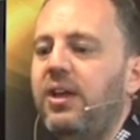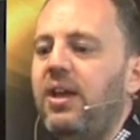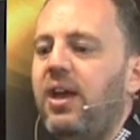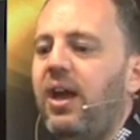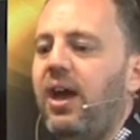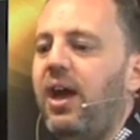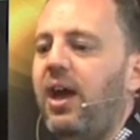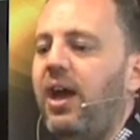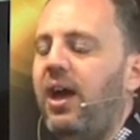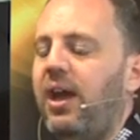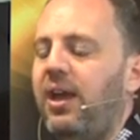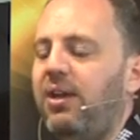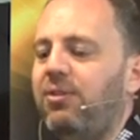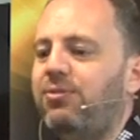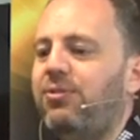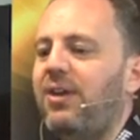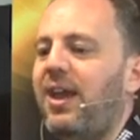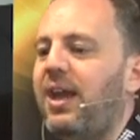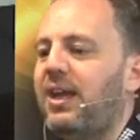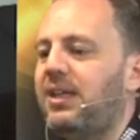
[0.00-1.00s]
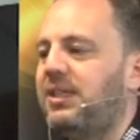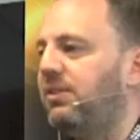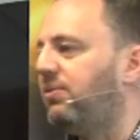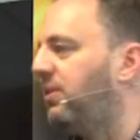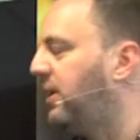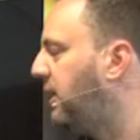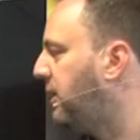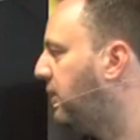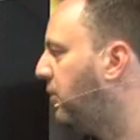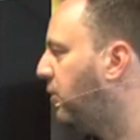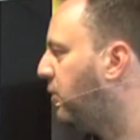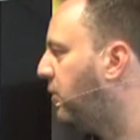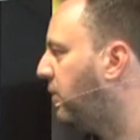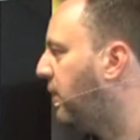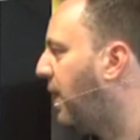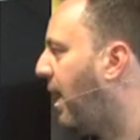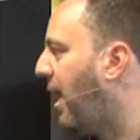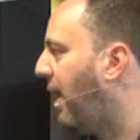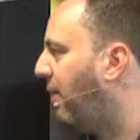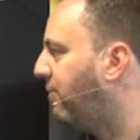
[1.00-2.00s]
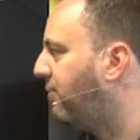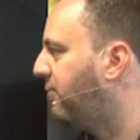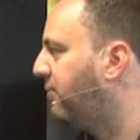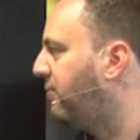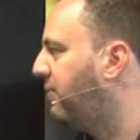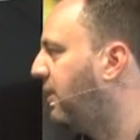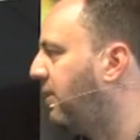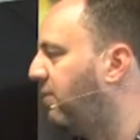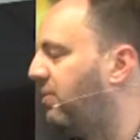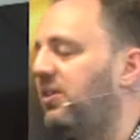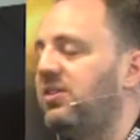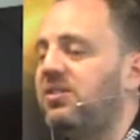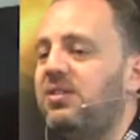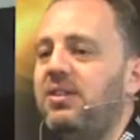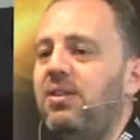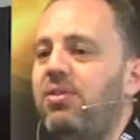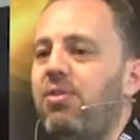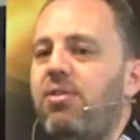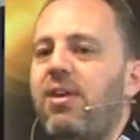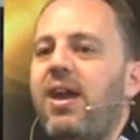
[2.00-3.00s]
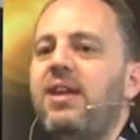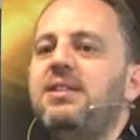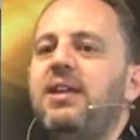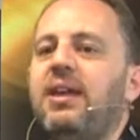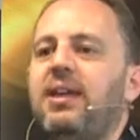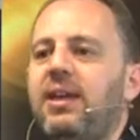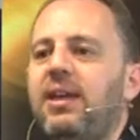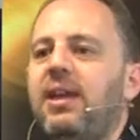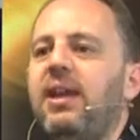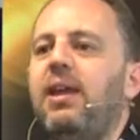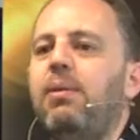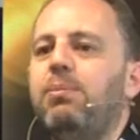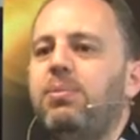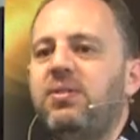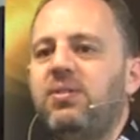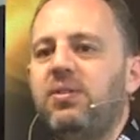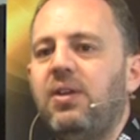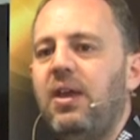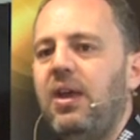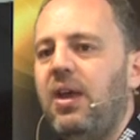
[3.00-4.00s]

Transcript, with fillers: Effectively, you can have kind of synthetic clips